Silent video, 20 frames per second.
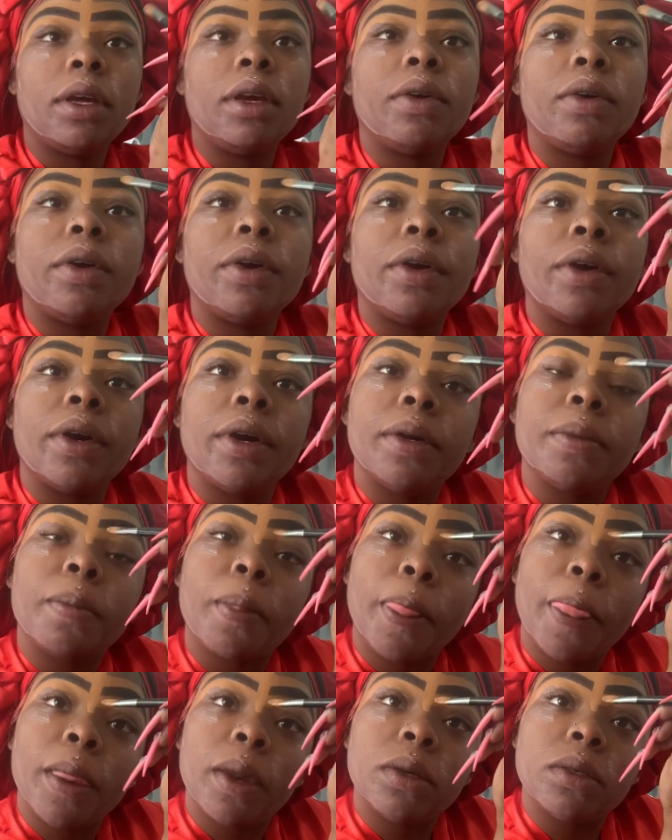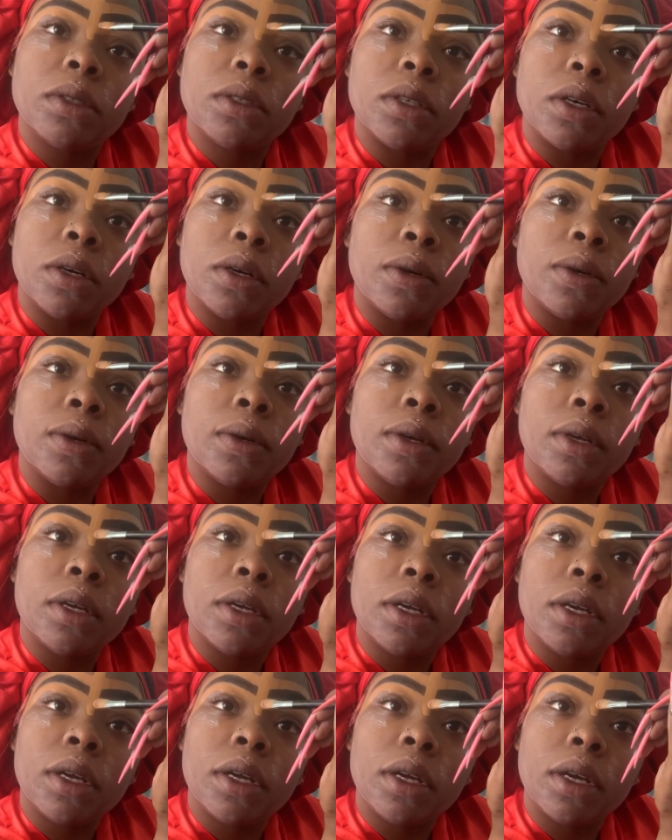You heard? So,
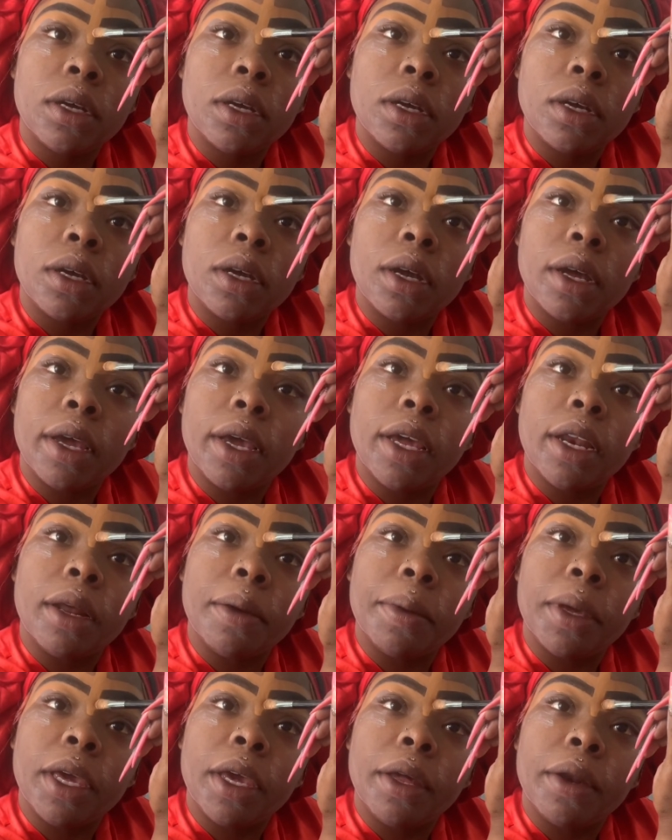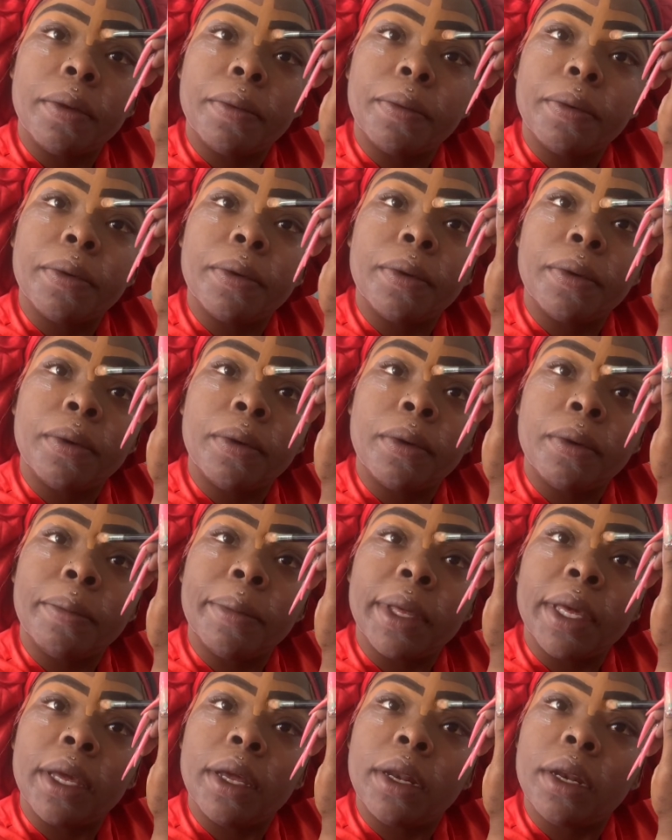I end up getting a room
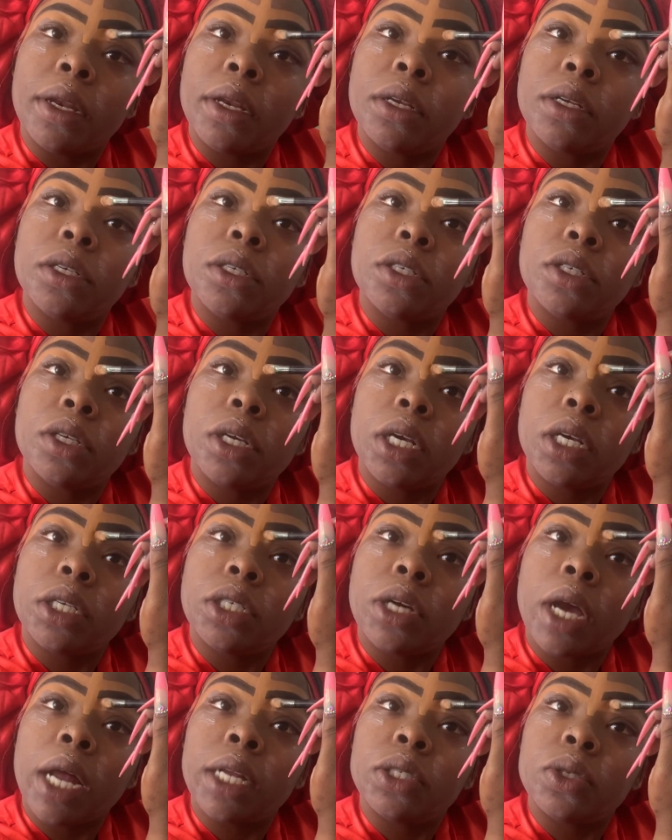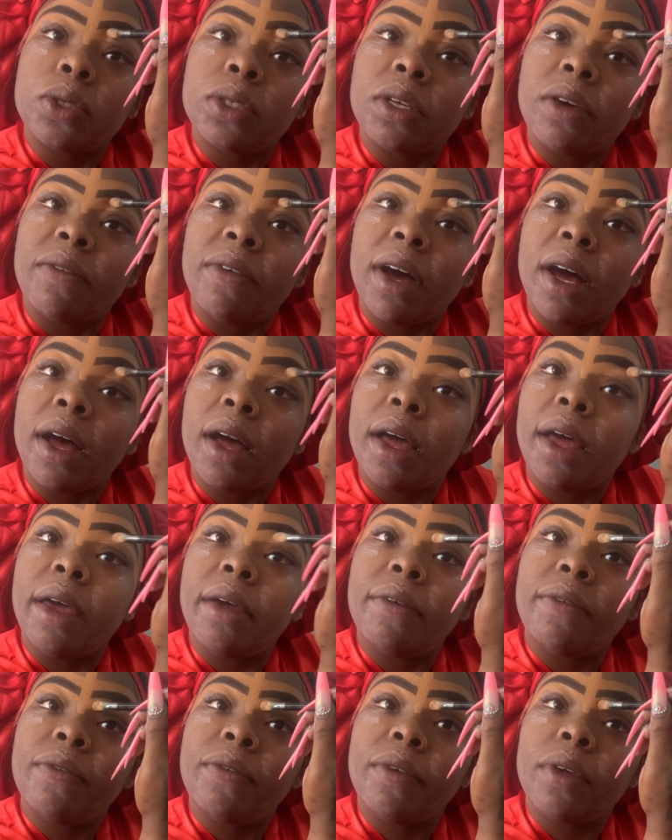and trying to
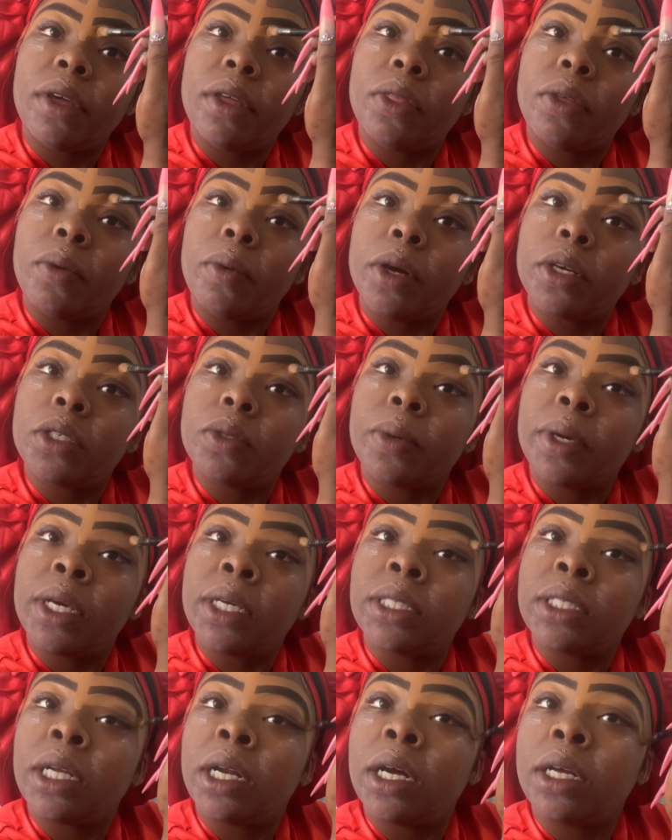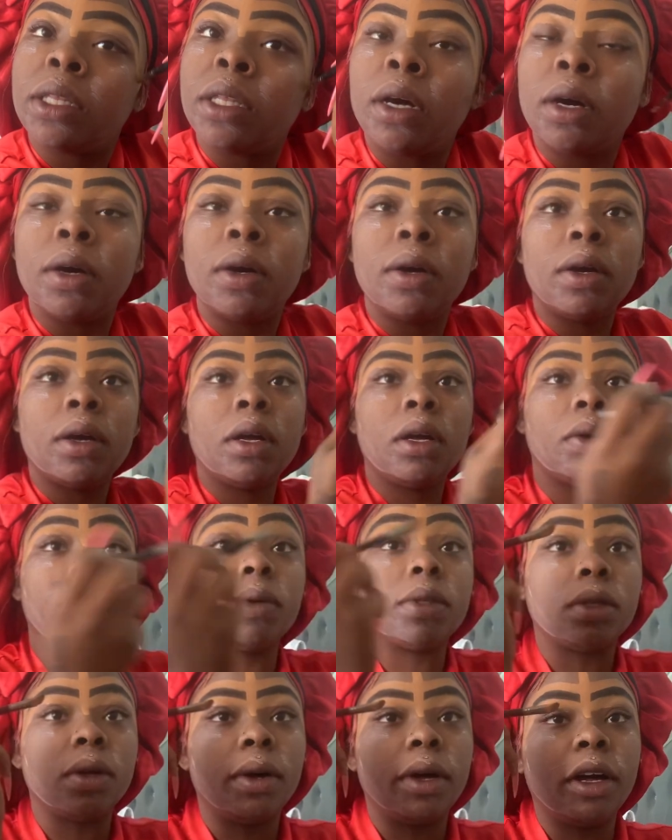survive in the worst ways that I thought
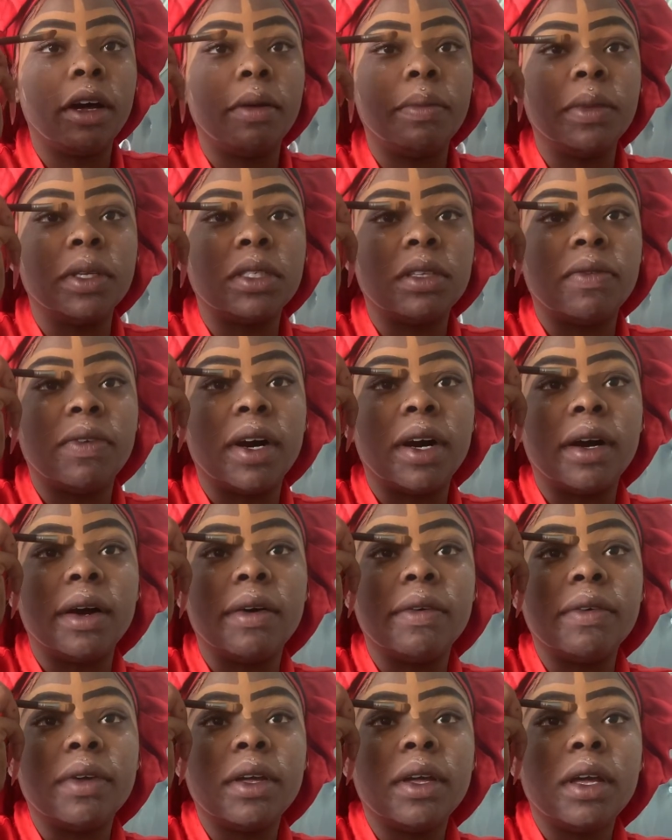was going to help me survive.